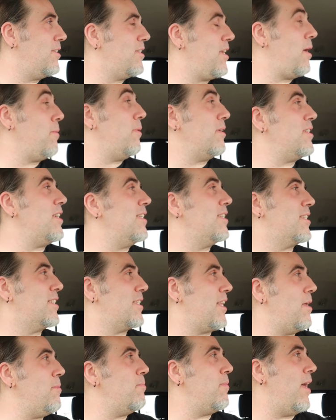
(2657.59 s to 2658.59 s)
See how much he's
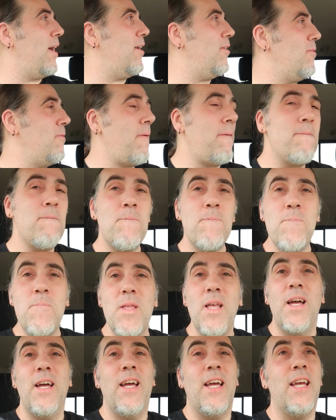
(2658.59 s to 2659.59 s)
slimmed down.
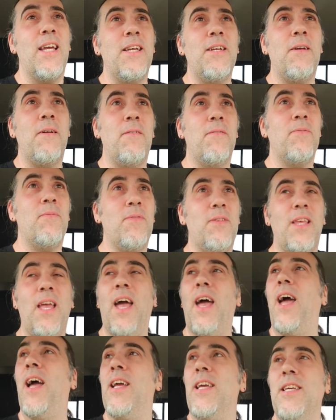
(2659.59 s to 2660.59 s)
He's lost a lot of weight.
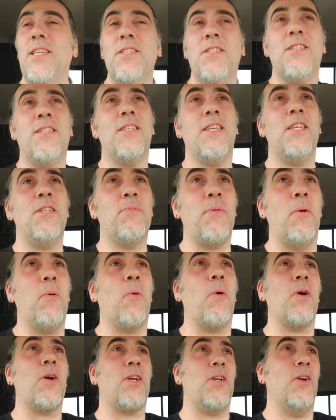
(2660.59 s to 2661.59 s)
Yeah, he's he's been
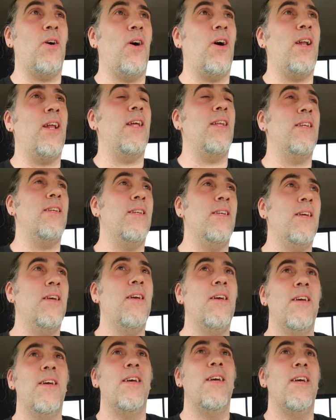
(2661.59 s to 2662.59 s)
working on he's it. He's working
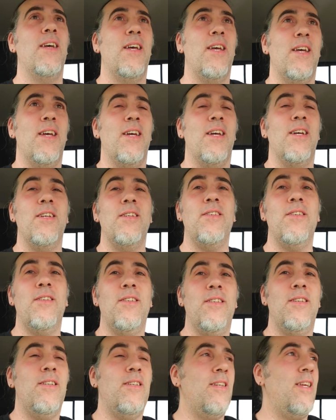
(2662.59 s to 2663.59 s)
with that one person to
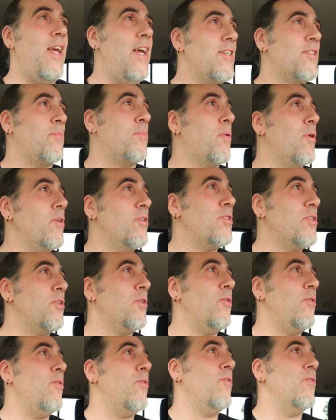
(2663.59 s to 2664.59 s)
do it. He has a
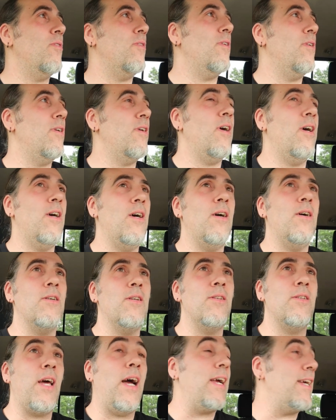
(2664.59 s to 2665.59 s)
personal uh,
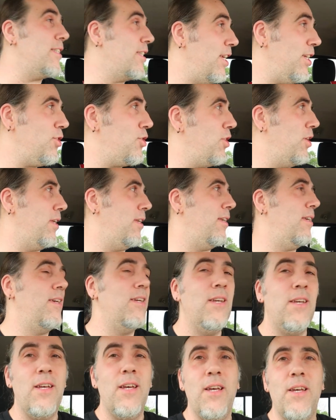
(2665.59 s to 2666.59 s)
dietitian
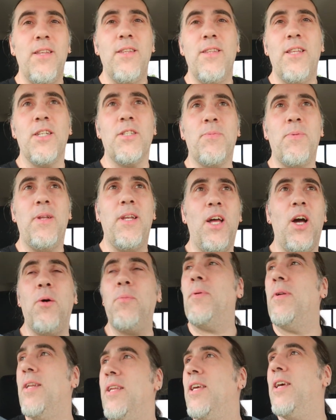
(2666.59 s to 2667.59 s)
mm-hmm. that's been
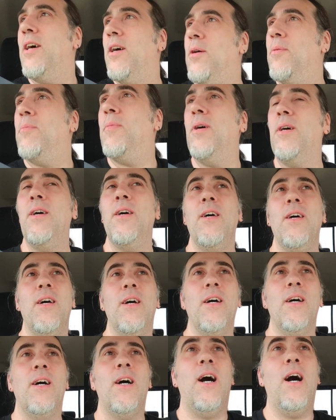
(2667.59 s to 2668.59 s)
helping
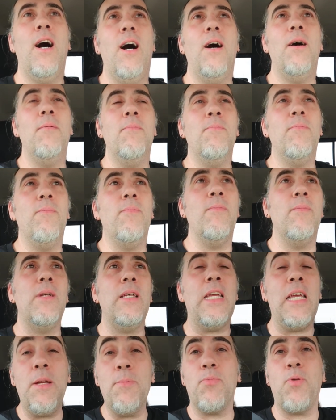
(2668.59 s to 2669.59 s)
him
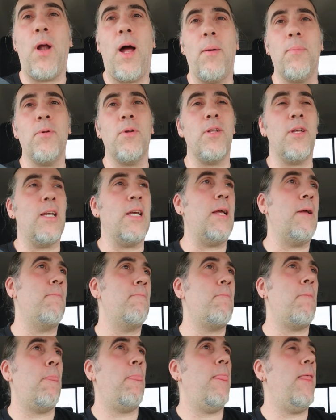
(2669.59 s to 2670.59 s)
um, eat properly
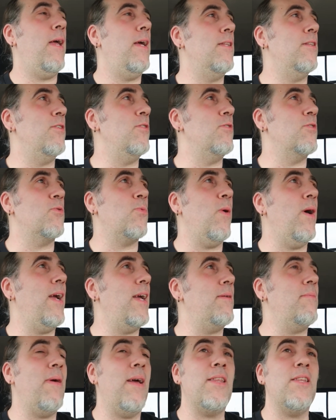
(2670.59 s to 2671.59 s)
and lose
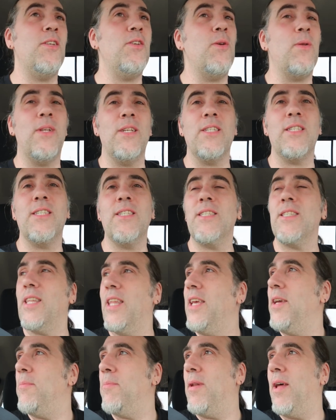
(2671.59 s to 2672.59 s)
weight. Man, the dude is
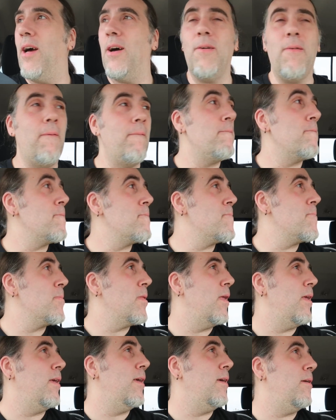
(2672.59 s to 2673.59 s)
slim now.
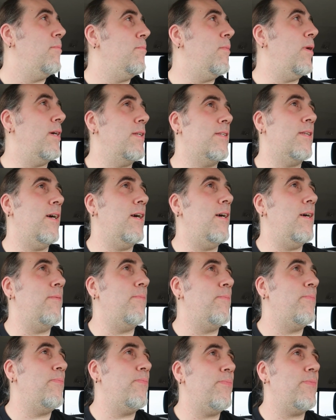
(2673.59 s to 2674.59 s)
But
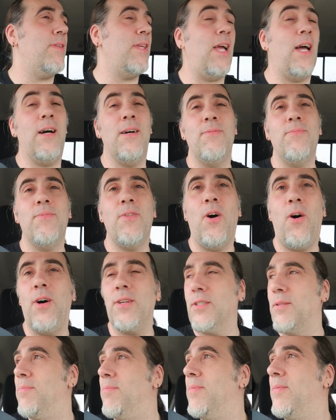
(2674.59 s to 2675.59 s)
uh, yeah,
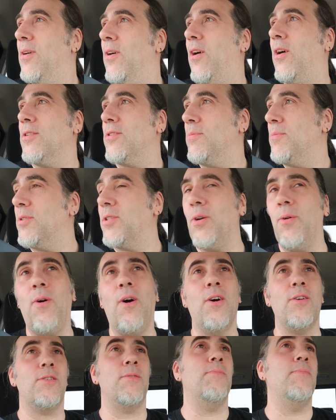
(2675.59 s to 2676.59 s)
awesome, awesome, so
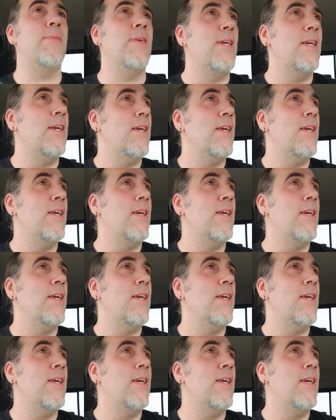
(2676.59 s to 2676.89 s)
awesome.